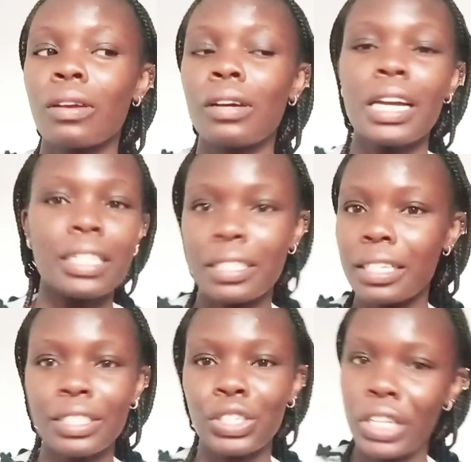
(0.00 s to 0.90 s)
And it's
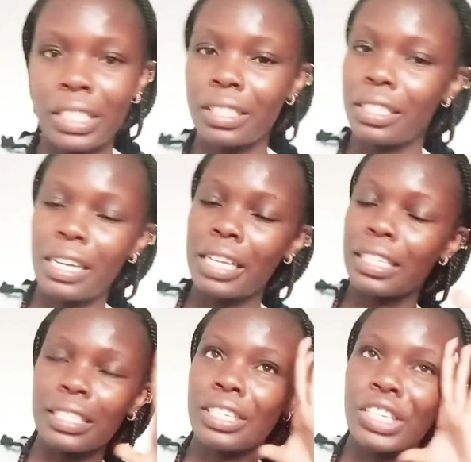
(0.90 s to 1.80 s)
just crazy. It's
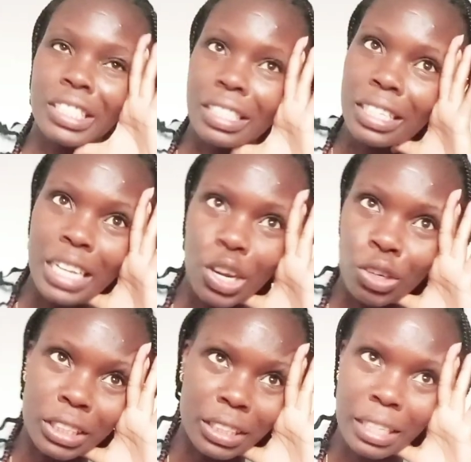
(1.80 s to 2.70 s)
just crazy.
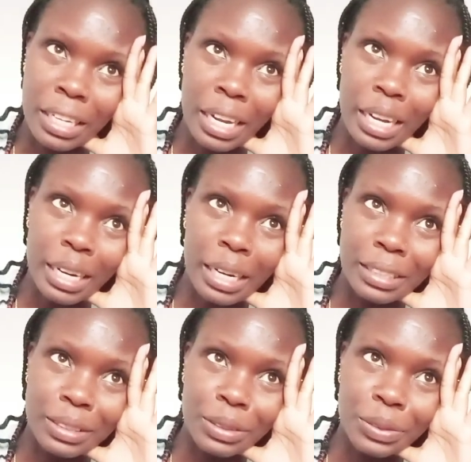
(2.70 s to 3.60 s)
Honestly, I
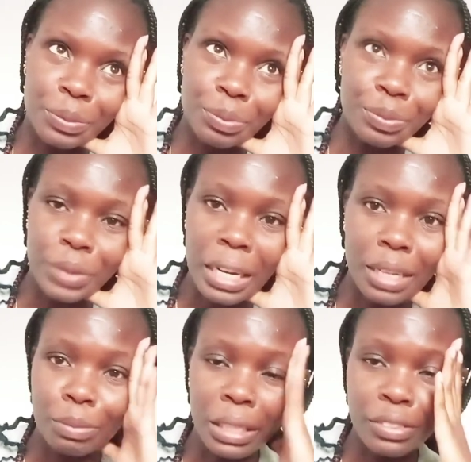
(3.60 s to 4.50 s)

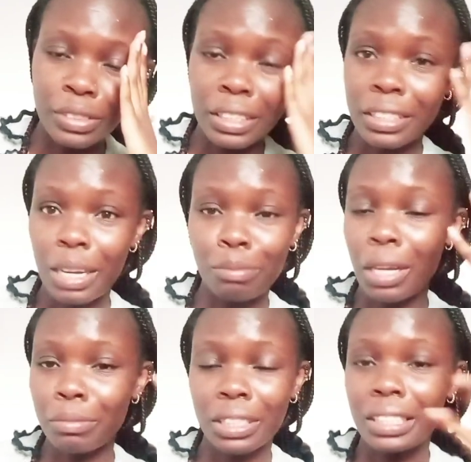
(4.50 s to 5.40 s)
can't believe it.
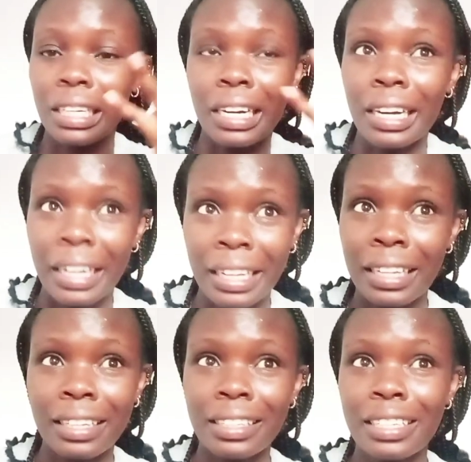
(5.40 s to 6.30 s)
I'm just a girl.